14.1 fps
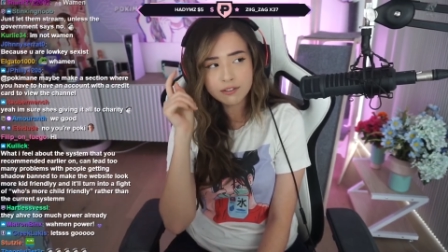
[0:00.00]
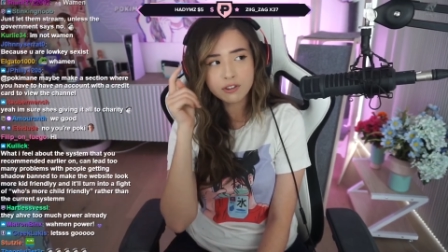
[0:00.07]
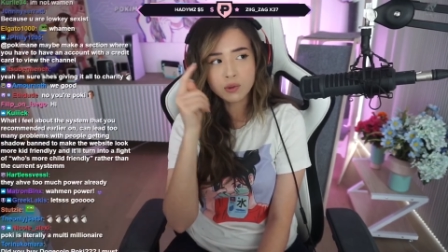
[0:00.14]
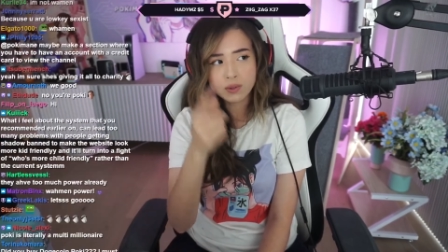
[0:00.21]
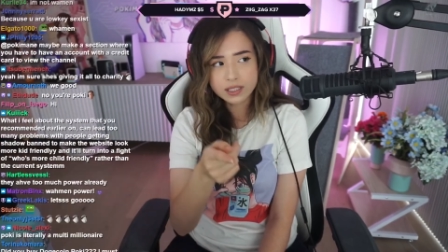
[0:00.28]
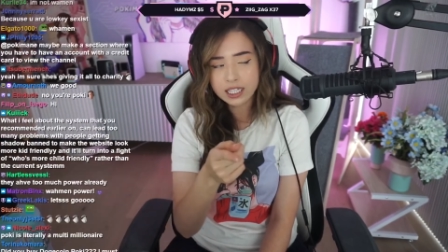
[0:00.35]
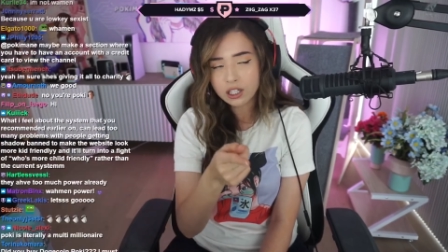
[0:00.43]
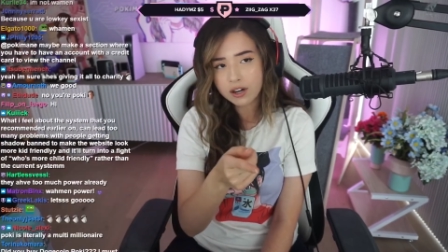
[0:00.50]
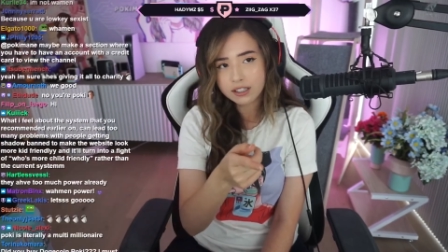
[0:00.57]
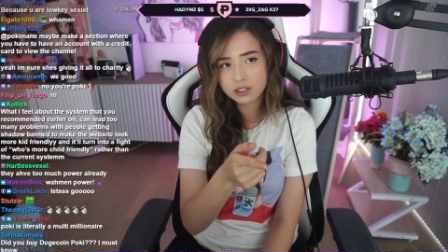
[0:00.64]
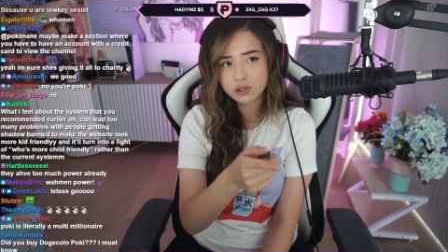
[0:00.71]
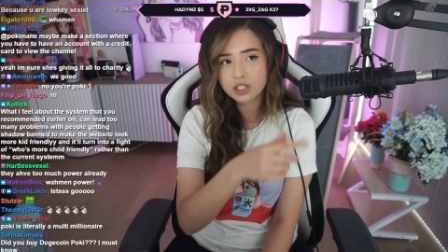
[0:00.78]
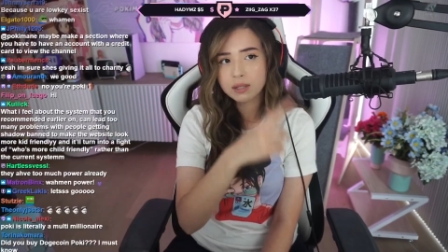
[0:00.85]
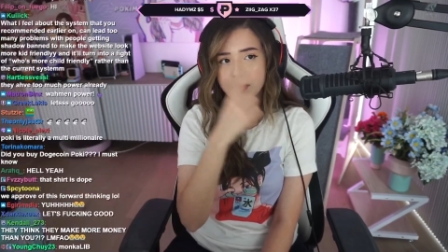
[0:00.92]
if you click on
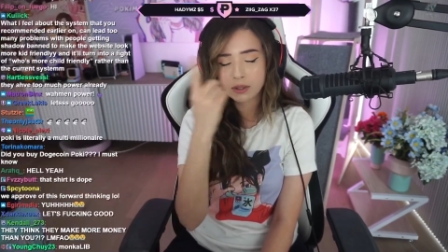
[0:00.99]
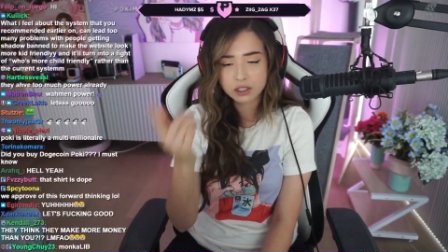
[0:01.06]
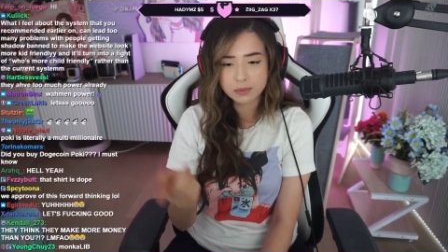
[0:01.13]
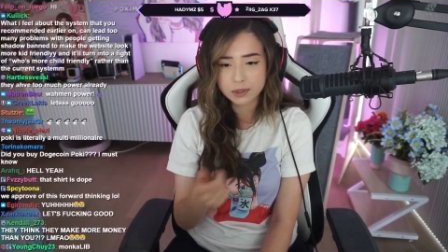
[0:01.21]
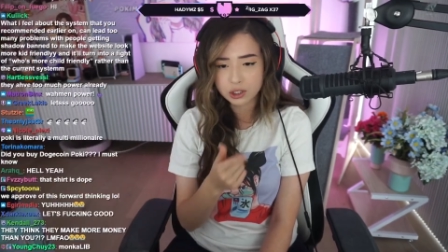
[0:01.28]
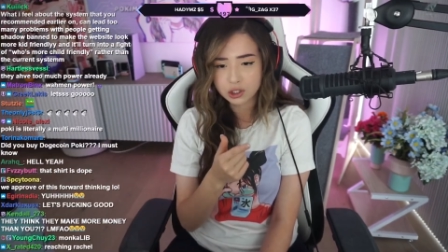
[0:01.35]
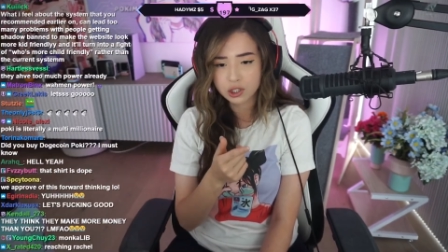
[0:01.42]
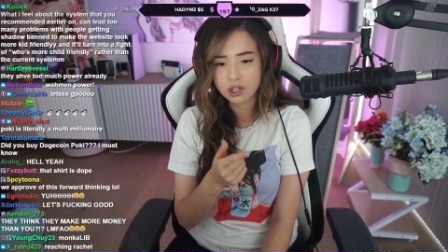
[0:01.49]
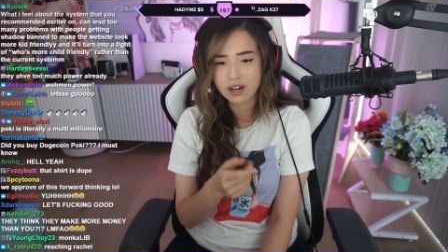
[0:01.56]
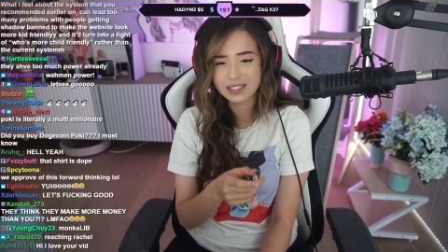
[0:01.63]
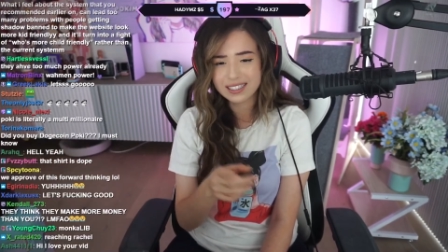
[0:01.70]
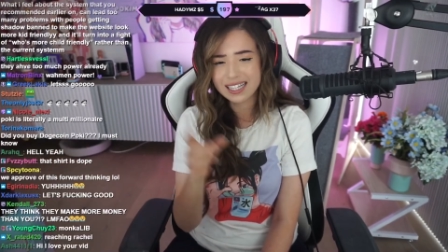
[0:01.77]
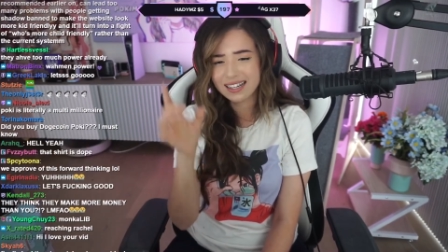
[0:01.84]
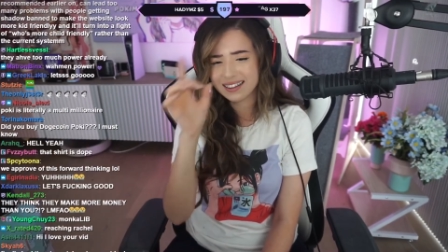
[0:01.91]
a stream and there's mature
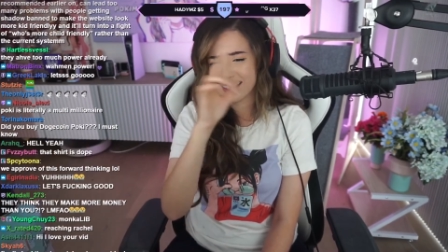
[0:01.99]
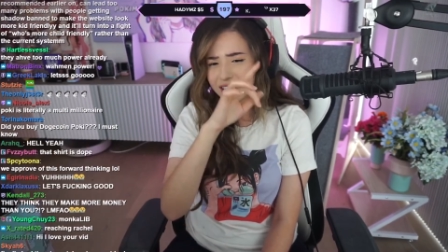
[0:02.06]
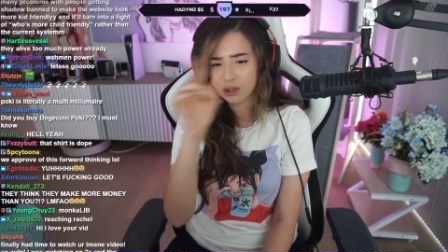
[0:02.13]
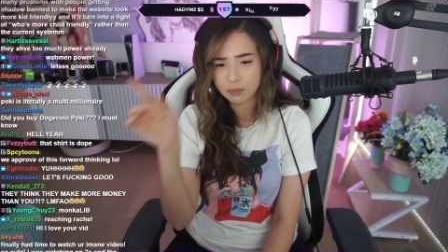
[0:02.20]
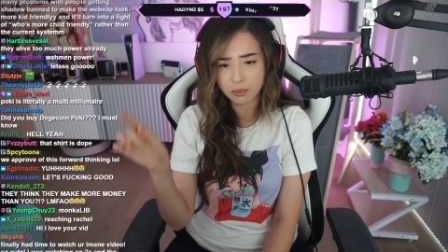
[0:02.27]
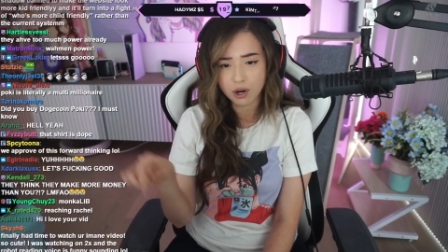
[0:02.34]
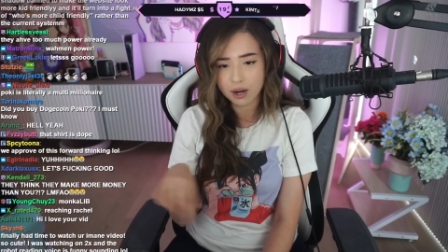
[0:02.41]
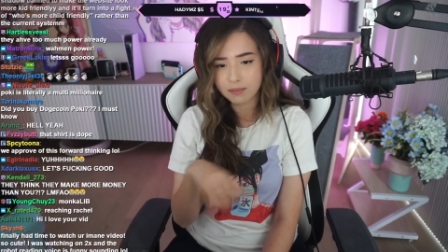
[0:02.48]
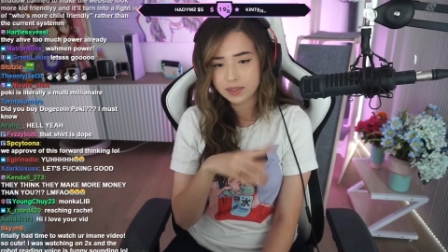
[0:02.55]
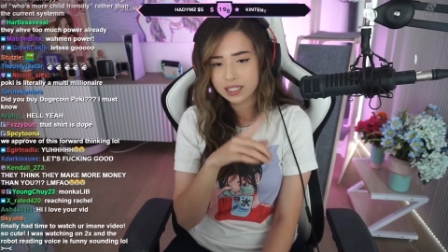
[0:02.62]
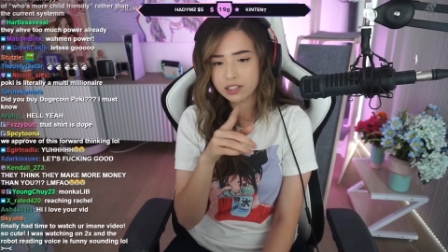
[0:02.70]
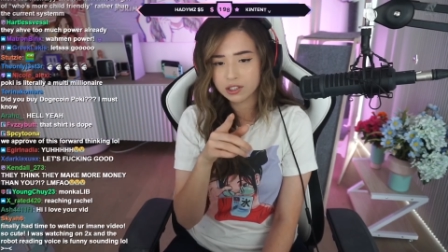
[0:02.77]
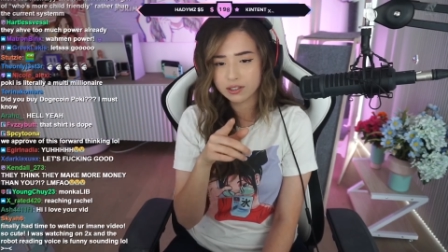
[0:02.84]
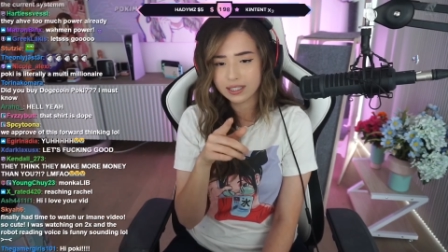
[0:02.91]
content, then you're
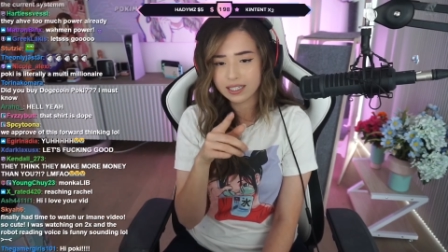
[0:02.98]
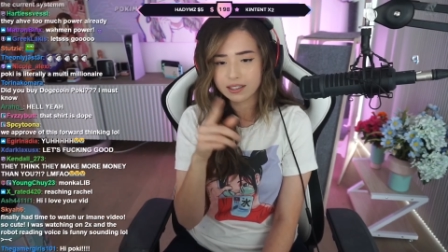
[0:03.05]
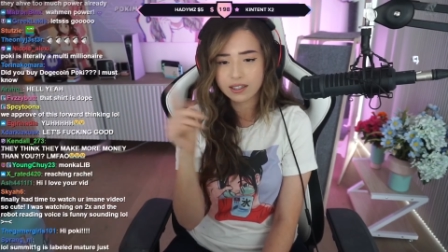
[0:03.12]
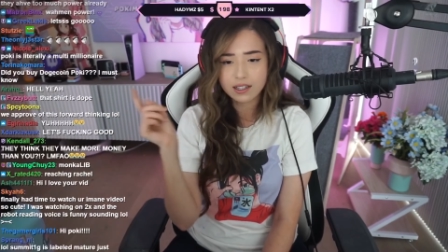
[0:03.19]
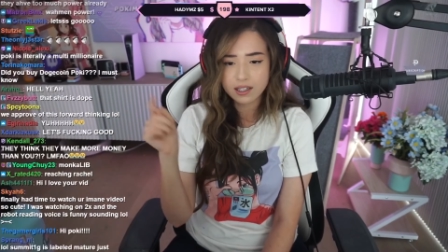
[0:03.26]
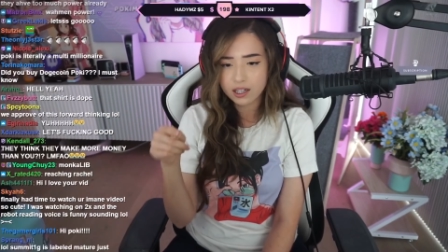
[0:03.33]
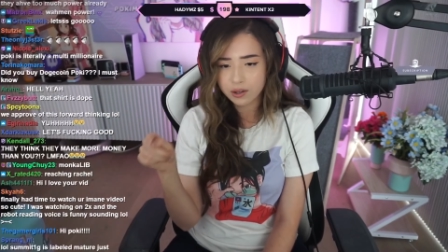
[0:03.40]
prompted and you're like,